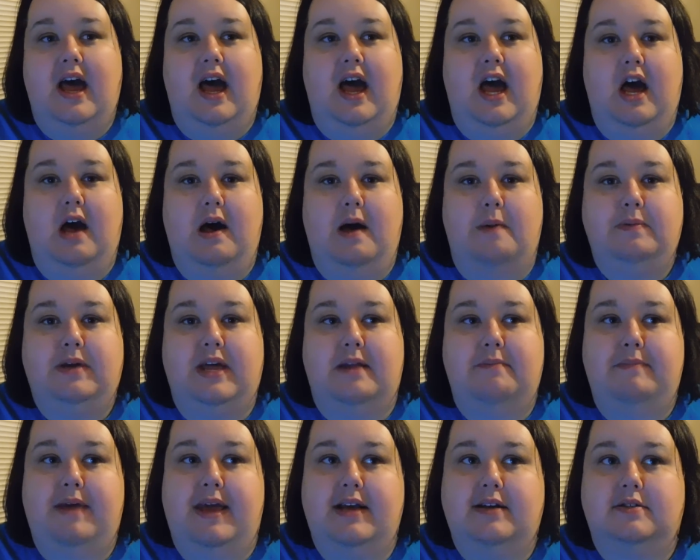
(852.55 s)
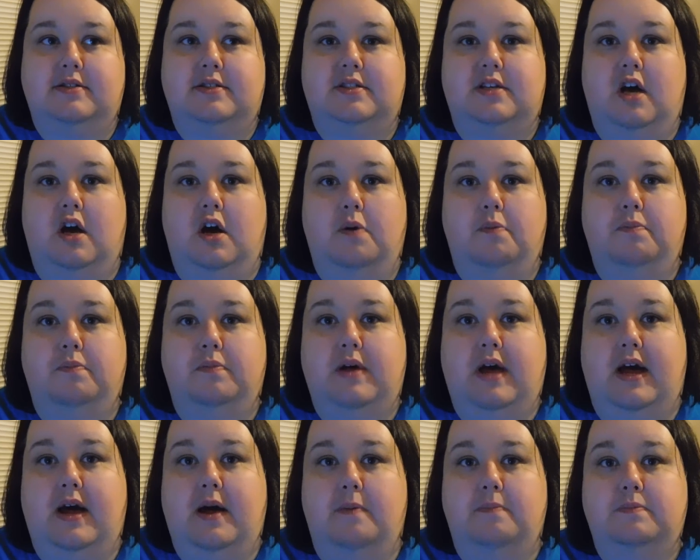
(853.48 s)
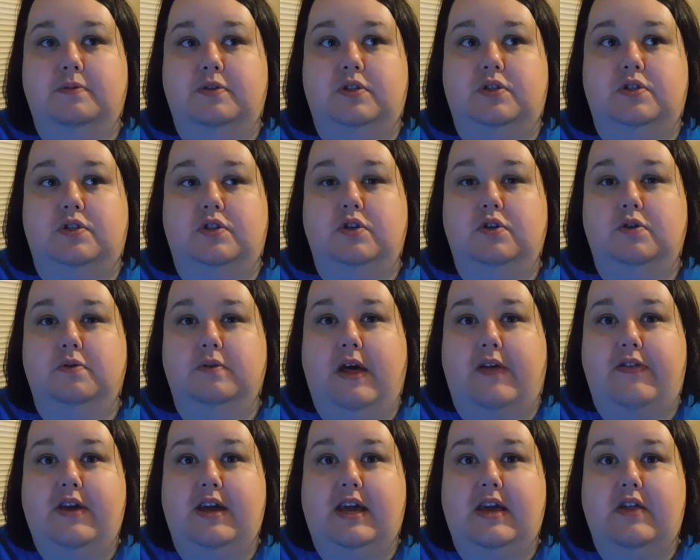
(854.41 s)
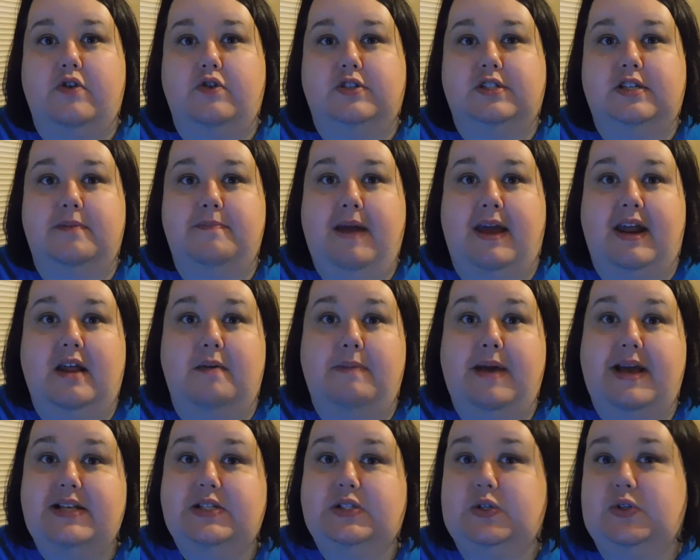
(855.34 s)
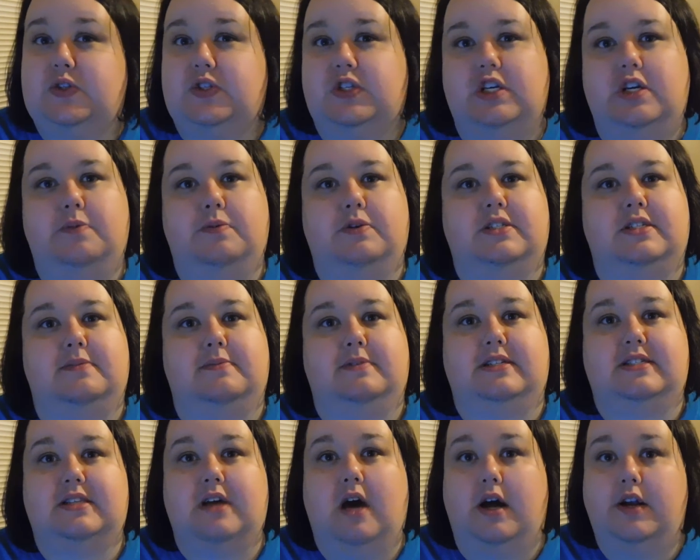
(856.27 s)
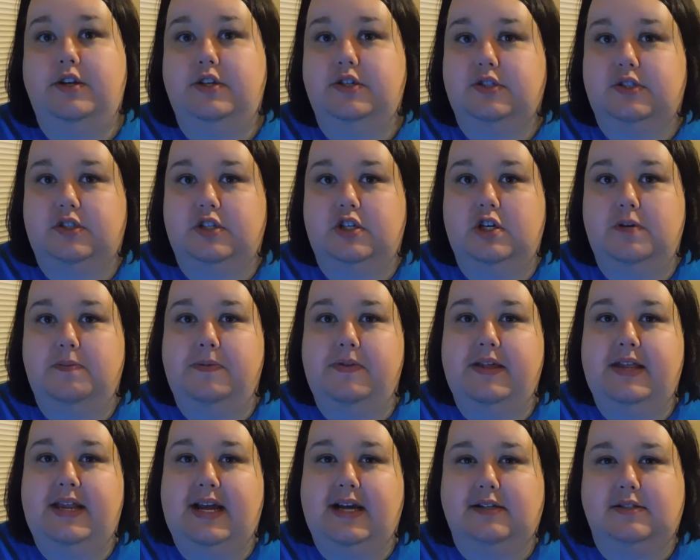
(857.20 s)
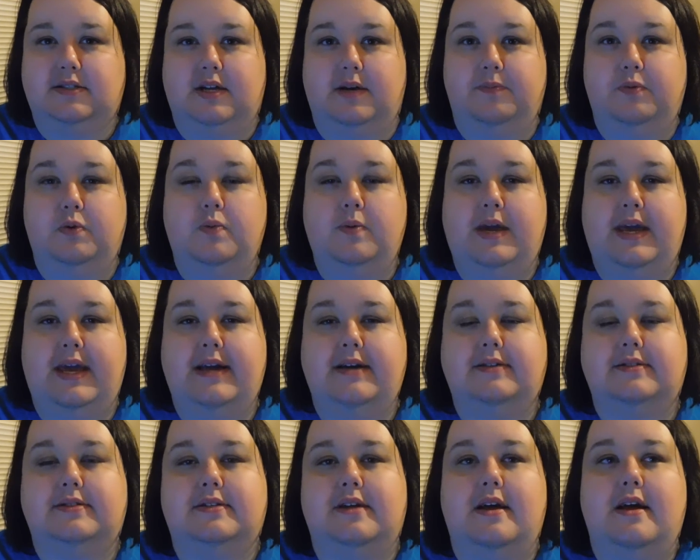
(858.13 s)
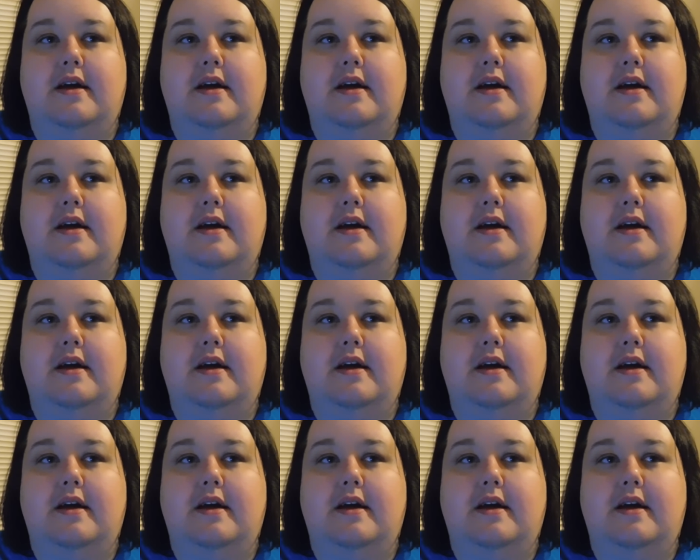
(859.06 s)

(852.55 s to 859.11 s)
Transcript: I'm going to make some soup, I think either tomato basil soup or some lasagna soup in the next couple weeks.